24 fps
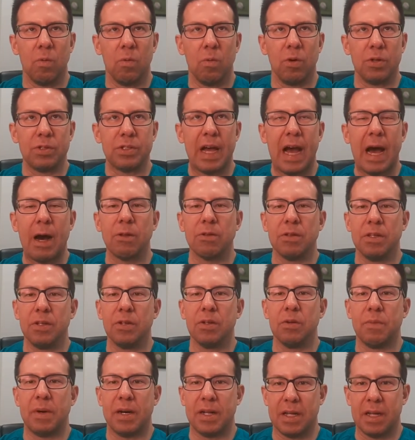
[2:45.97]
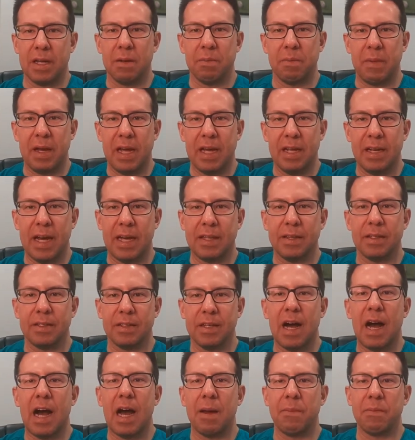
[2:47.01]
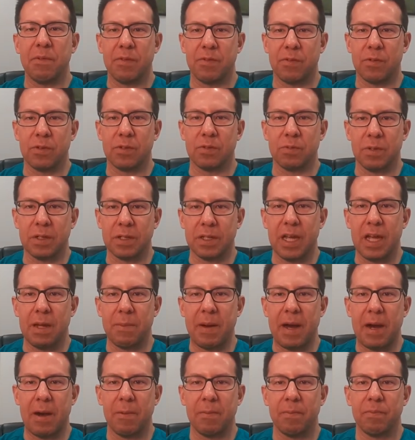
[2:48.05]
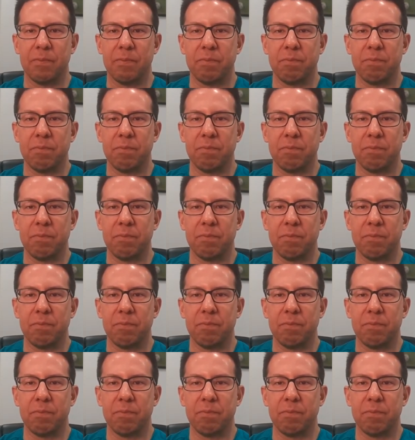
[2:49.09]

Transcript: was how little money it made at the time the first one came out